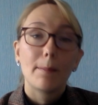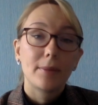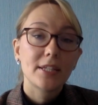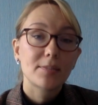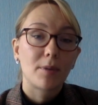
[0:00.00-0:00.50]

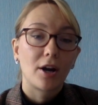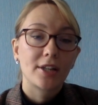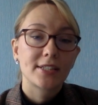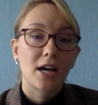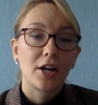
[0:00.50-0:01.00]
Peace
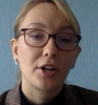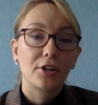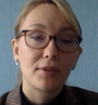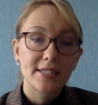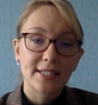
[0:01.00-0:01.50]
parks are
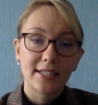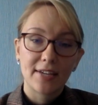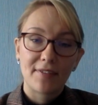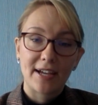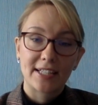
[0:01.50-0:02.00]
increasingly
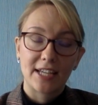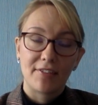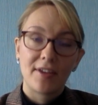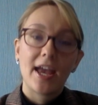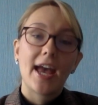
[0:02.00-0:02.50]
effective
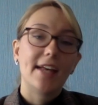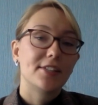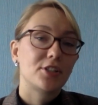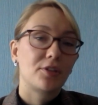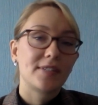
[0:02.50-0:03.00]
and
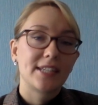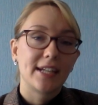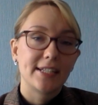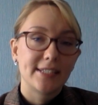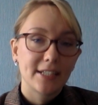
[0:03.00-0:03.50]
serve as an
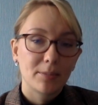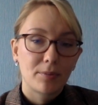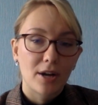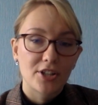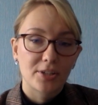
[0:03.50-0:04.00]
ideal
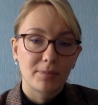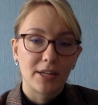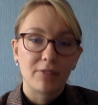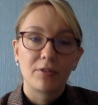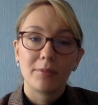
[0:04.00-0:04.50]
project
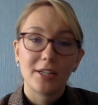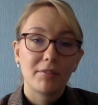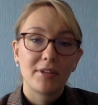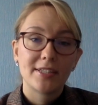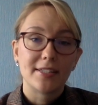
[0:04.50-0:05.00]
plan for many
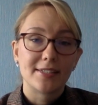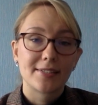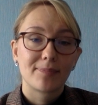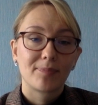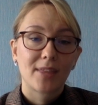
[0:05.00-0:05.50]
reasons.
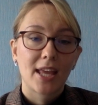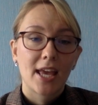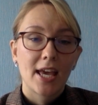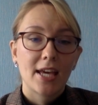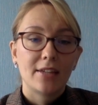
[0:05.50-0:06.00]

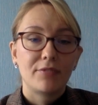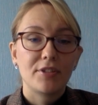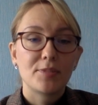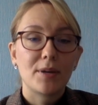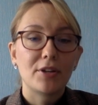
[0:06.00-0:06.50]

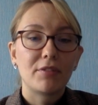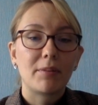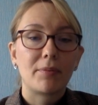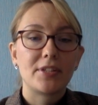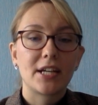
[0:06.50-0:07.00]
Transboundary
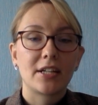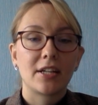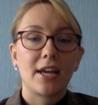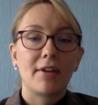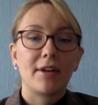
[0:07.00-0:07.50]
protected
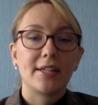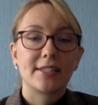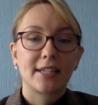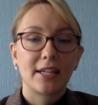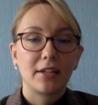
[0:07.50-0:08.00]
areas
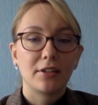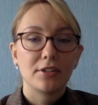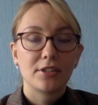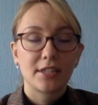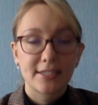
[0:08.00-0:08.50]
can
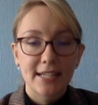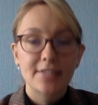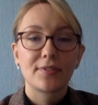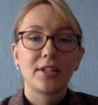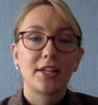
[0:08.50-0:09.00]

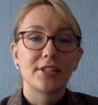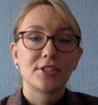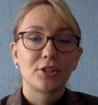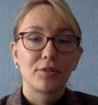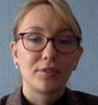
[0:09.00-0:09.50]
successfully
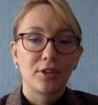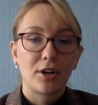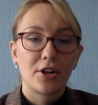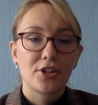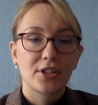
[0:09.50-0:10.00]
conserve
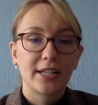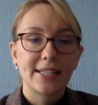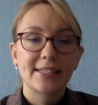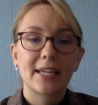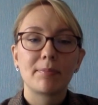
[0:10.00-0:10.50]
large
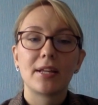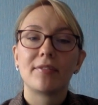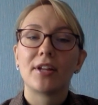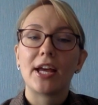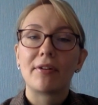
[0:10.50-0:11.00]

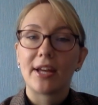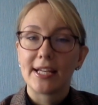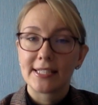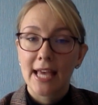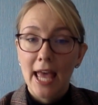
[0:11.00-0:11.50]
landscape-level
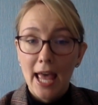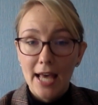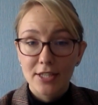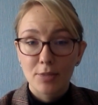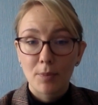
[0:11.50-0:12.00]
areas
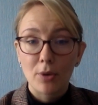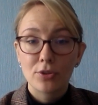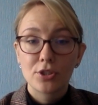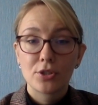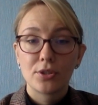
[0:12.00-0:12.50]
as
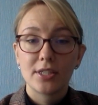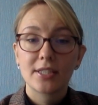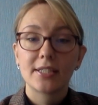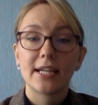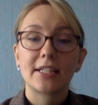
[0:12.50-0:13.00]
opposed to
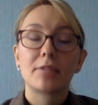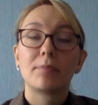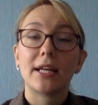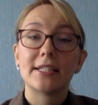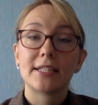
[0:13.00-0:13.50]
disconnected
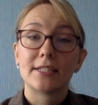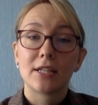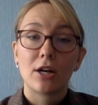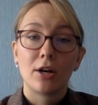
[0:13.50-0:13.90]
pieces